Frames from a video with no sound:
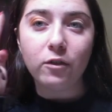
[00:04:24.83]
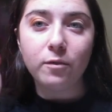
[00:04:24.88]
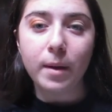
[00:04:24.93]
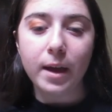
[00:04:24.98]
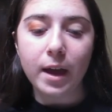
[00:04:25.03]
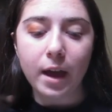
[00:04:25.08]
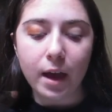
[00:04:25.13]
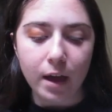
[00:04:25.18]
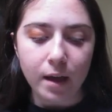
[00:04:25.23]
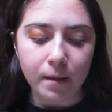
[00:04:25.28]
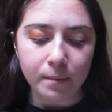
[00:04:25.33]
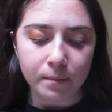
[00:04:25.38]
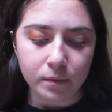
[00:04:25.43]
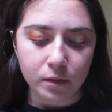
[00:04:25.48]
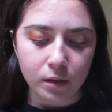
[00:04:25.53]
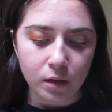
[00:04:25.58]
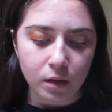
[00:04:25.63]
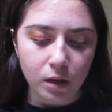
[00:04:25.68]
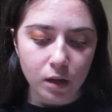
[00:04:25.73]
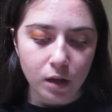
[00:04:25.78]
of my eye.
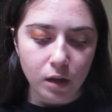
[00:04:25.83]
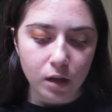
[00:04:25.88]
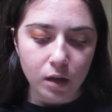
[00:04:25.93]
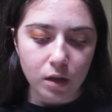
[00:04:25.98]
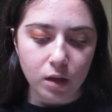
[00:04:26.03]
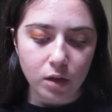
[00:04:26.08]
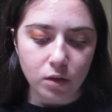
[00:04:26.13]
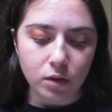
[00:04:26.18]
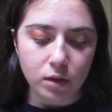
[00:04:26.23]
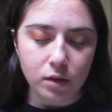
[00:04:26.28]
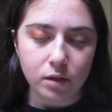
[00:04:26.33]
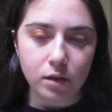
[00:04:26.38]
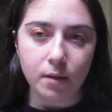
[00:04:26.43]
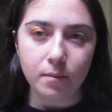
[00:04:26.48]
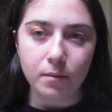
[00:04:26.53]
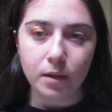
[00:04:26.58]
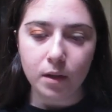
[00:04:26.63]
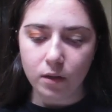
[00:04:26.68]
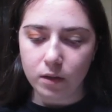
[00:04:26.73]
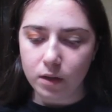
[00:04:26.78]
And I do the
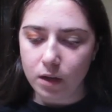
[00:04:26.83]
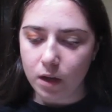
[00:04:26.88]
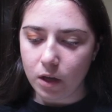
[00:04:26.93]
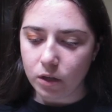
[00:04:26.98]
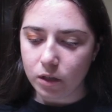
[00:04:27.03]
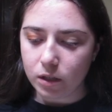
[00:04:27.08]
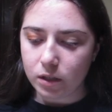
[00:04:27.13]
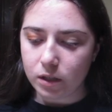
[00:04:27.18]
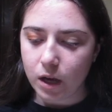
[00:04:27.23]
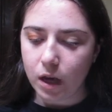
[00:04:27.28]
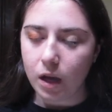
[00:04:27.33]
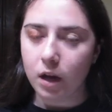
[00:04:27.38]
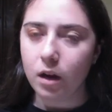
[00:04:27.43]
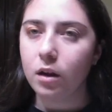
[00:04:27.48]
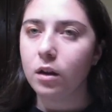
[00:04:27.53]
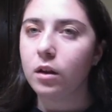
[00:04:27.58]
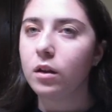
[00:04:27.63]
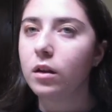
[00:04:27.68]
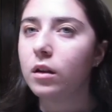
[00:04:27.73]
same thing on the other side.